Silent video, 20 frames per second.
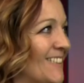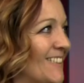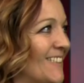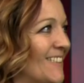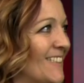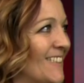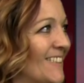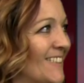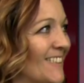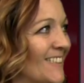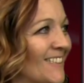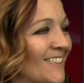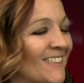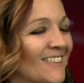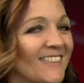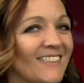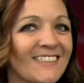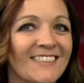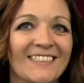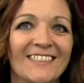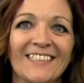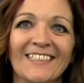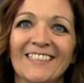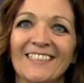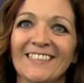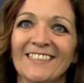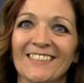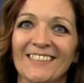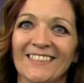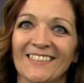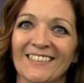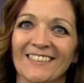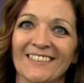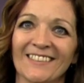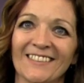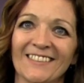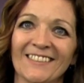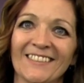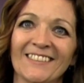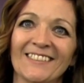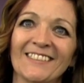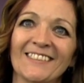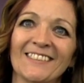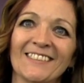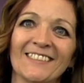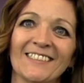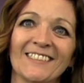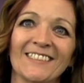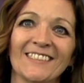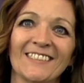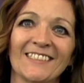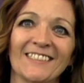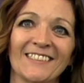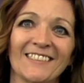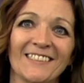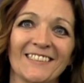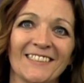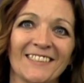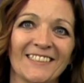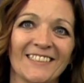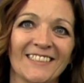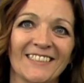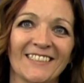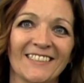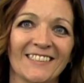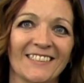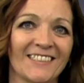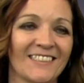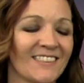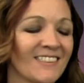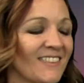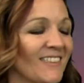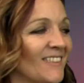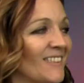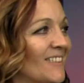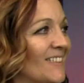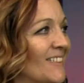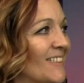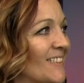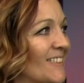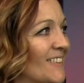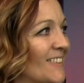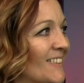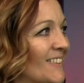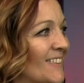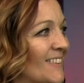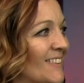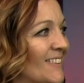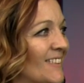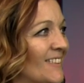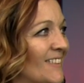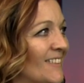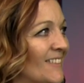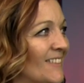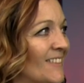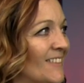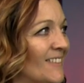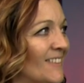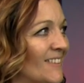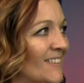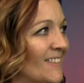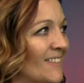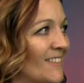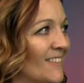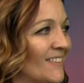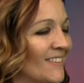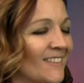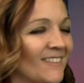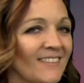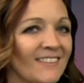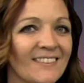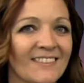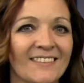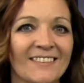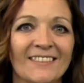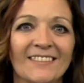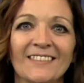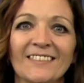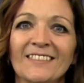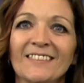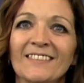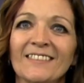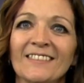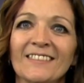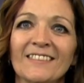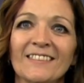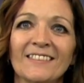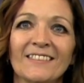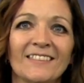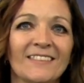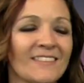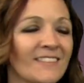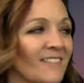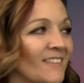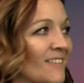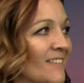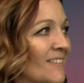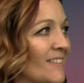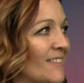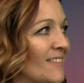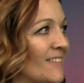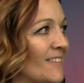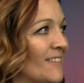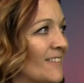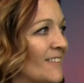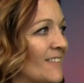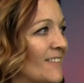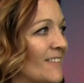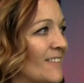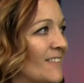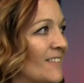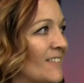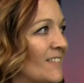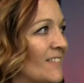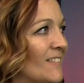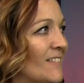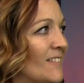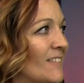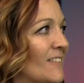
(not speaking)